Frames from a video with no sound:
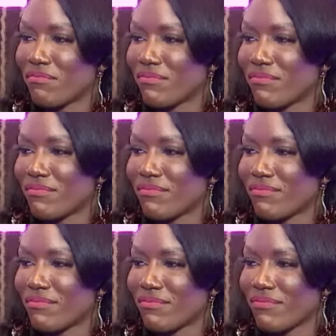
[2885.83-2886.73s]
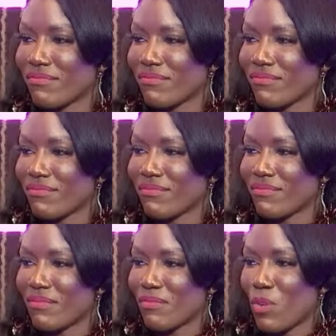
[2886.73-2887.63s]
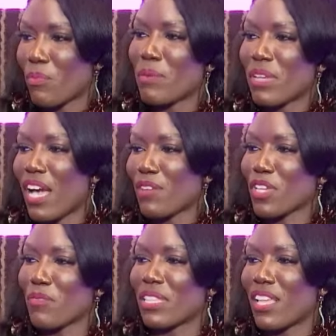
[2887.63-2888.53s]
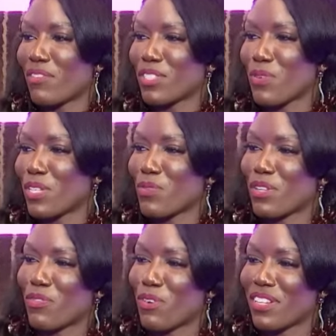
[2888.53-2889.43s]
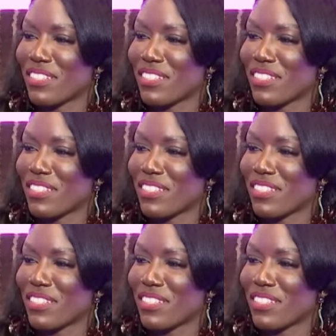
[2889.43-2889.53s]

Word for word: Oh, too bad. Well, maybe God will give me love in 2024.